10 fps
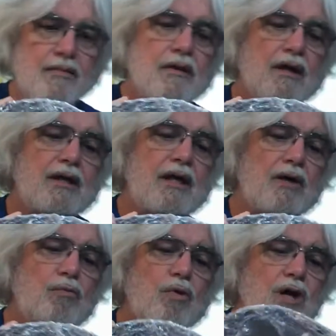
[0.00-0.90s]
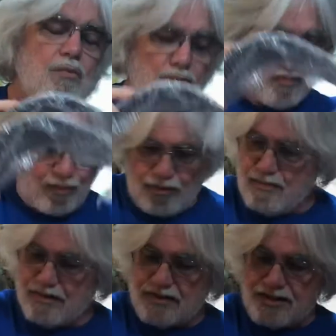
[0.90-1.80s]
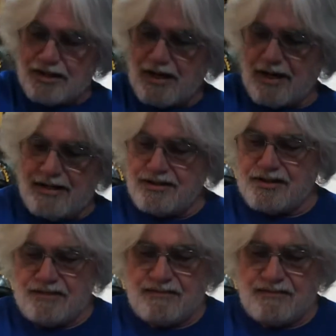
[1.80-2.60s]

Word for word: The kit will come with pre-bent sides.